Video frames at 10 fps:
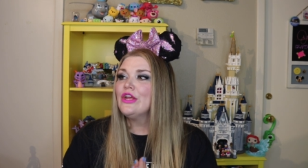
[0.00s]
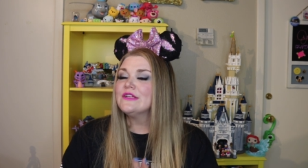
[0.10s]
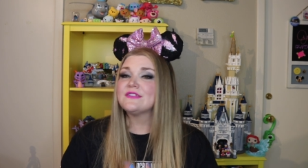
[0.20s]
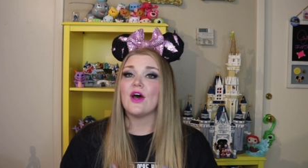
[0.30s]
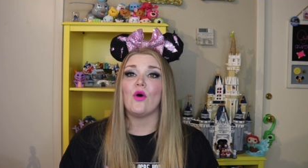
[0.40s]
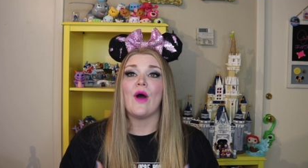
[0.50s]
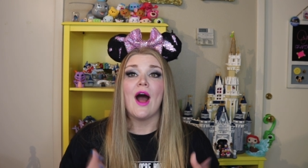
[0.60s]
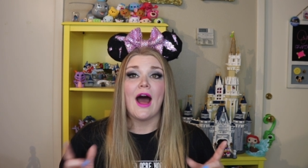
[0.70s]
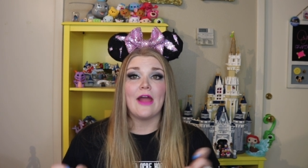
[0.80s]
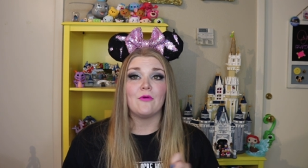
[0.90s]
So
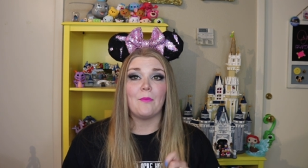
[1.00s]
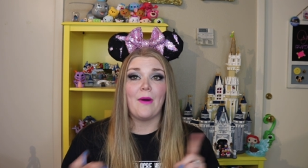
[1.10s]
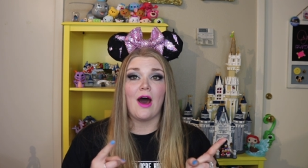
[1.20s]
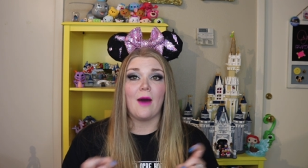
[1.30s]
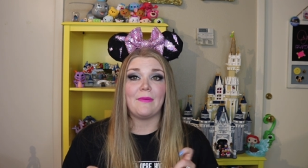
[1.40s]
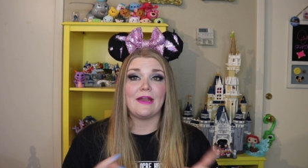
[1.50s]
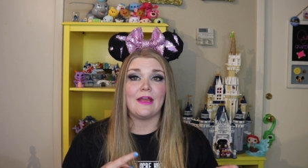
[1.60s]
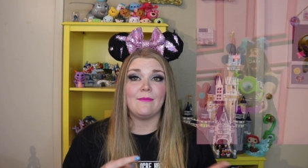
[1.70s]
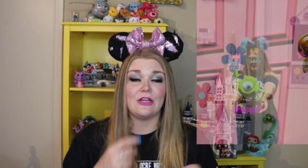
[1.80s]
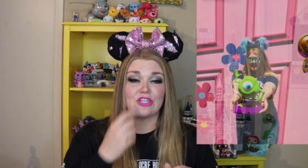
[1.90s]
I will pop an
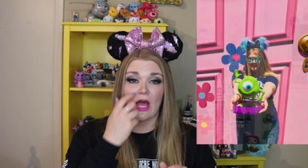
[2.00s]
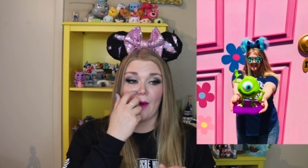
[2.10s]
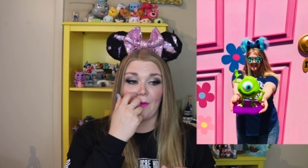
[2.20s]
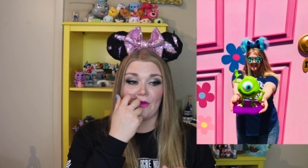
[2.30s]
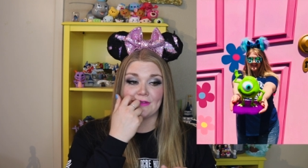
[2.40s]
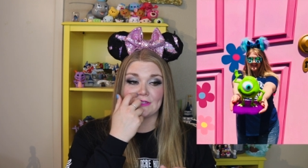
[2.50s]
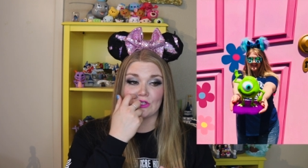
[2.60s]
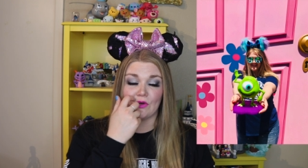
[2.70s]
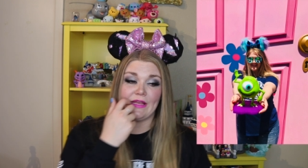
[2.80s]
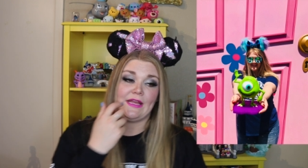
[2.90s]
image up on the
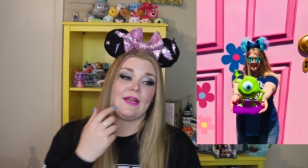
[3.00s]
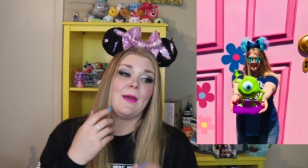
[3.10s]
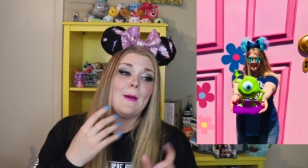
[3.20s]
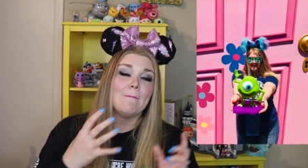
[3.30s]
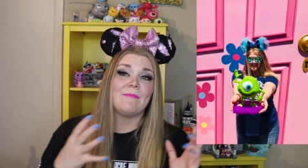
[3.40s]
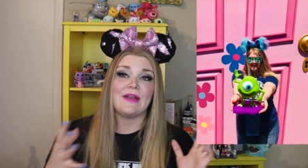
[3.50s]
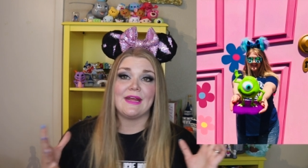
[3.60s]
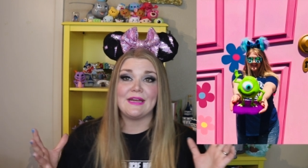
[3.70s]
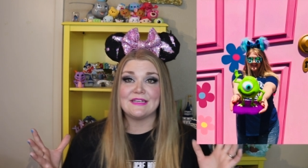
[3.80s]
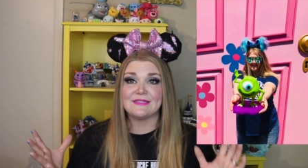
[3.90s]
screen, but
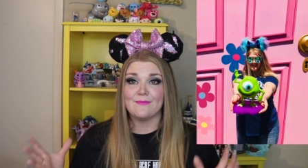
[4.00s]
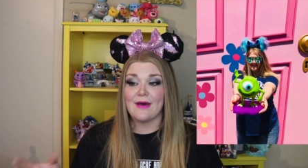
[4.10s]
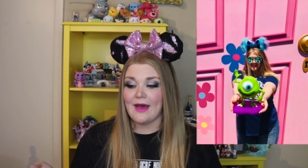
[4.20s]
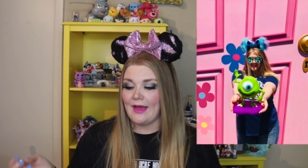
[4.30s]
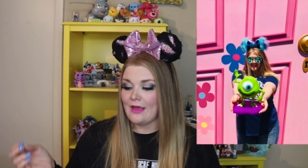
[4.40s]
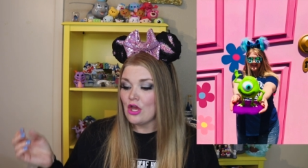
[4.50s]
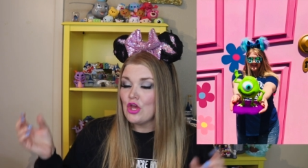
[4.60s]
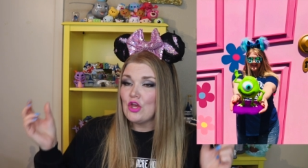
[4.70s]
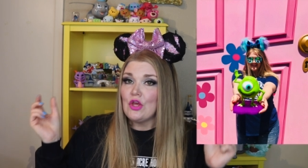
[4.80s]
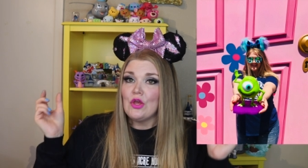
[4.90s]
it is my
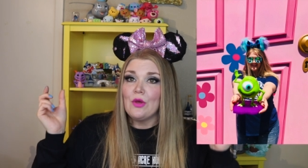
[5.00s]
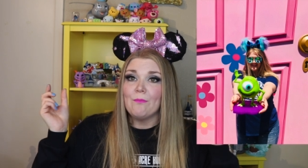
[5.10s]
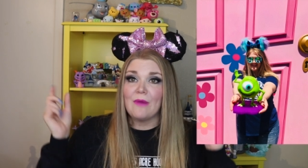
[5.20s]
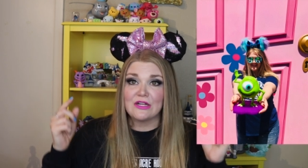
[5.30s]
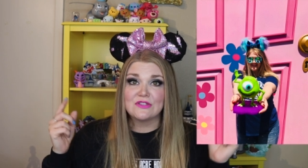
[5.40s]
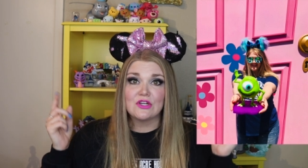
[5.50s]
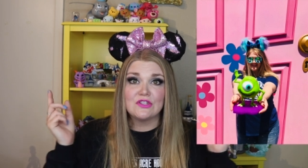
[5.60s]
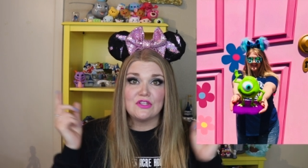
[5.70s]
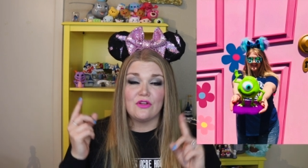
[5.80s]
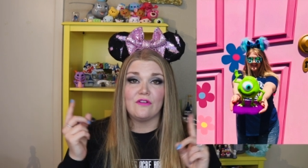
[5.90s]

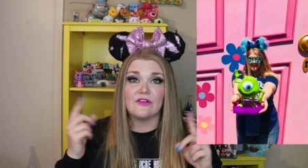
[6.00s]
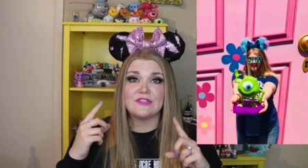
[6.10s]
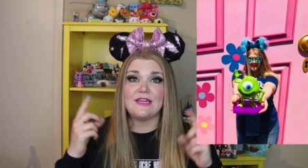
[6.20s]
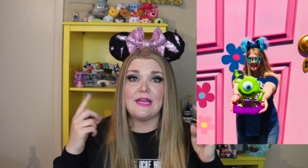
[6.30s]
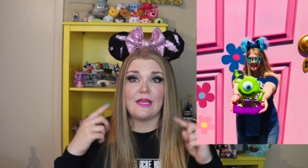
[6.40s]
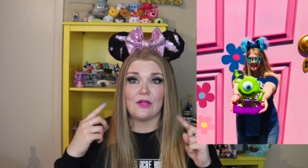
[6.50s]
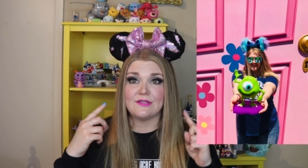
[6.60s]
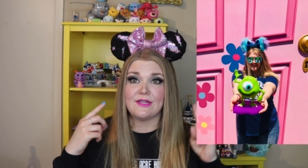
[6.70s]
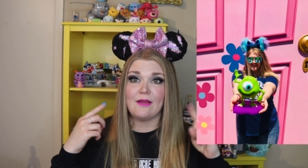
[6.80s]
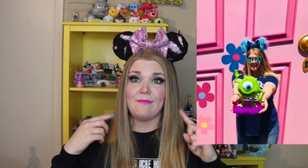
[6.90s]
Monsters University
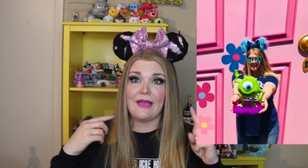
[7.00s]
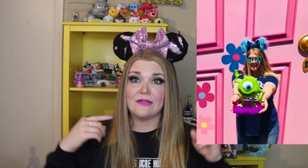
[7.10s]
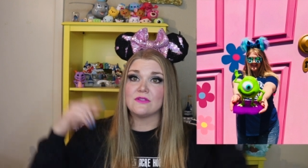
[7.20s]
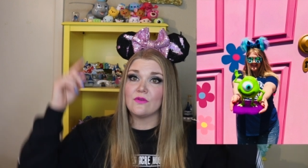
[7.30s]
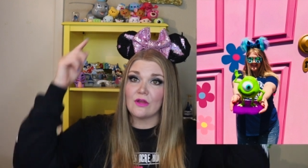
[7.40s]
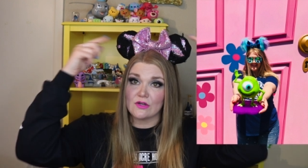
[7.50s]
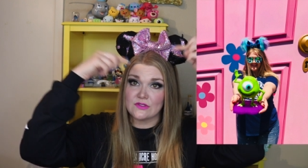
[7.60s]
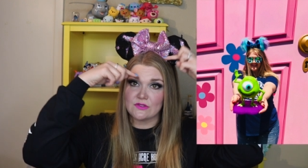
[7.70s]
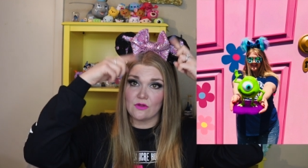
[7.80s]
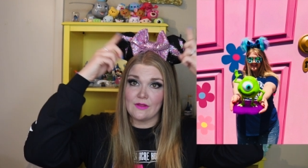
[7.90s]
ears that I made. So they're
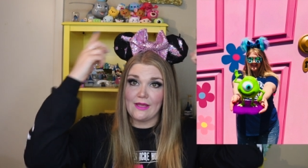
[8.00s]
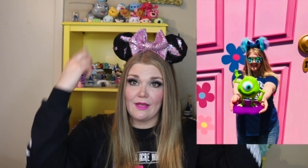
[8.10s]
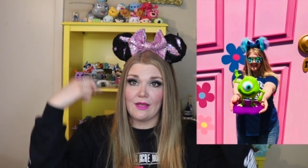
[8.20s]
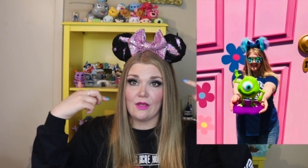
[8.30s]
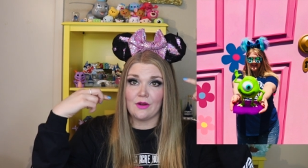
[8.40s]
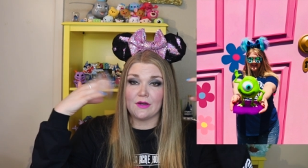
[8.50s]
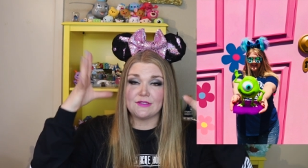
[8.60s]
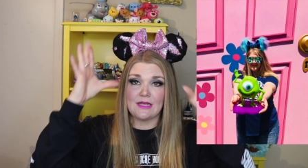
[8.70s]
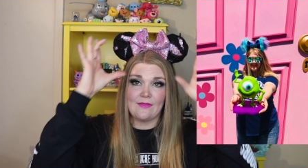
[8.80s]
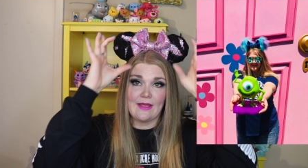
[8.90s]
Sully
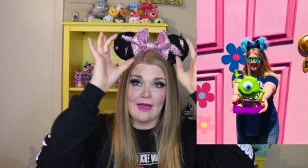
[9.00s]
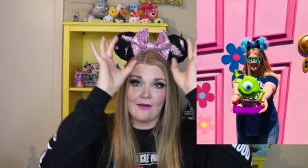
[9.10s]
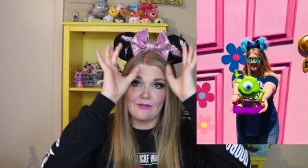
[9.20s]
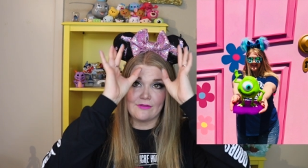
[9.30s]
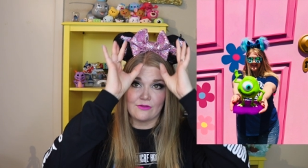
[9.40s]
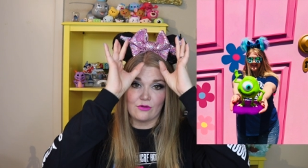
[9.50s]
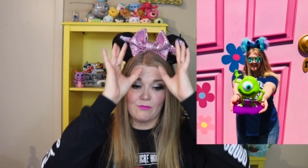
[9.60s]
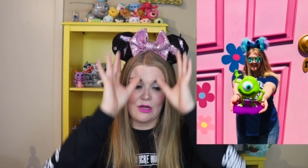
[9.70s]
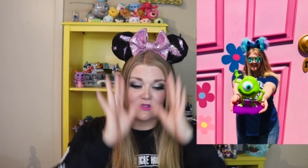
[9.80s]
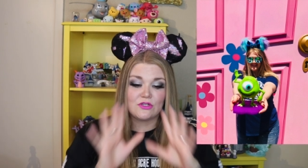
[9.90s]
ears, and they have like the
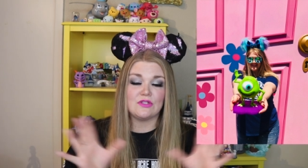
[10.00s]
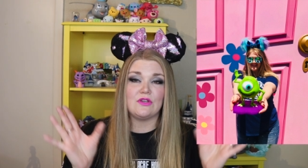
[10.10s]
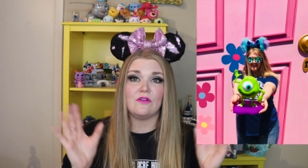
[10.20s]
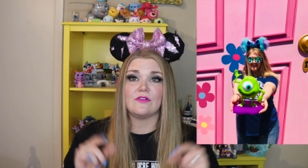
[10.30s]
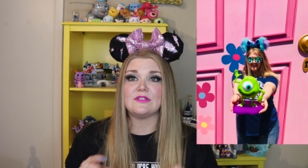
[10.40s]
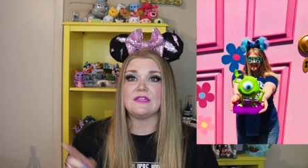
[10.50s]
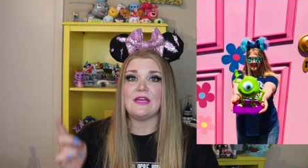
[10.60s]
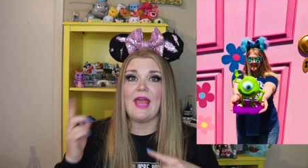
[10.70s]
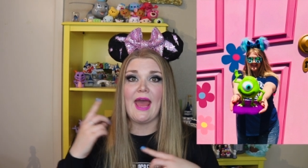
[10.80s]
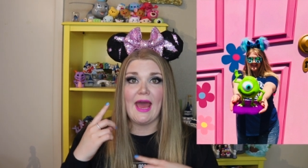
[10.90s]
little Monsters
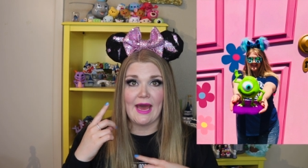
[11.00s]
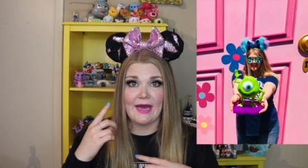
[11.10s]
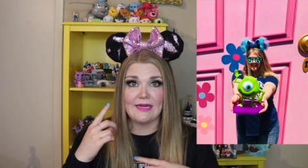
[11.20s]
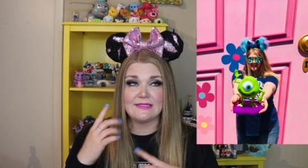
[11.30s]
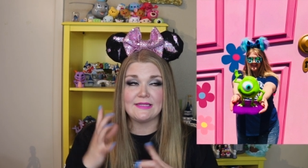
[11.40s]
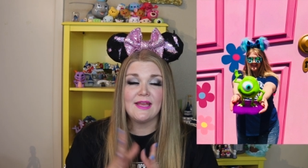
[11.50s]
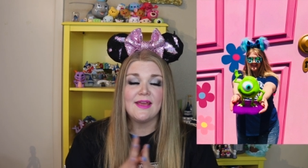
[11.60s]
University hat